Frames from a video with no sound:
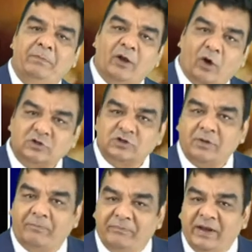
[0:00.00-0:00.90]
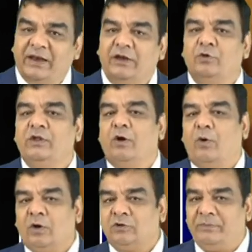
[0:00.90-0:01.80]
belongs mainly to the
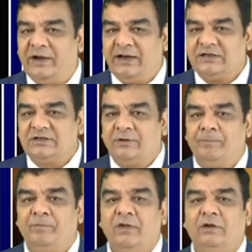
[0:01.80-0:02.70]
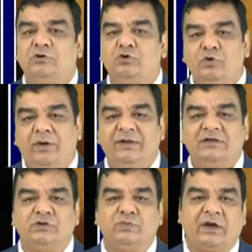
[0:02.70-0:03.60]
orthopedics. Two
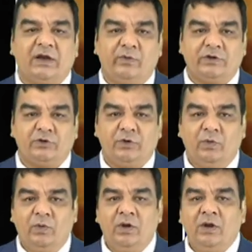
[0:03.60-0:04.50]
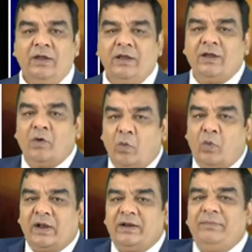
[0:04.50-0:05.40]
images were given to you.
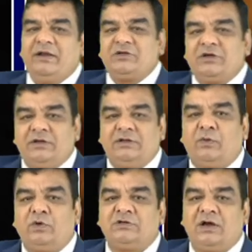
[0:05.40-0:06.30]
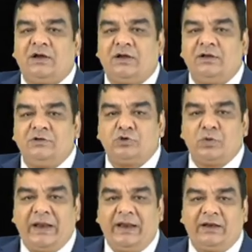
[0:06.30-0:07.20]
One image, there was a
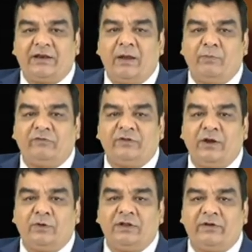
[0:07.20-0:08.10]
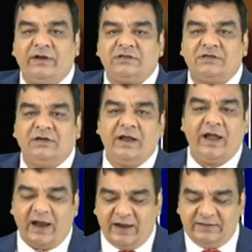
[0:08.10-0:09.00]
swelling type of thing on the wrist.
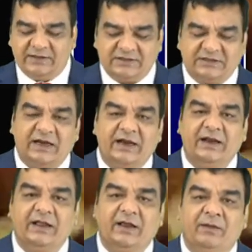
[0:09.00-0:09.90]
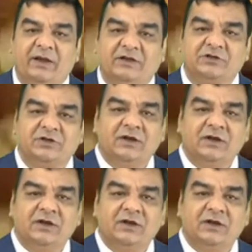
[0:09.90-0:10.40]
And in the second image,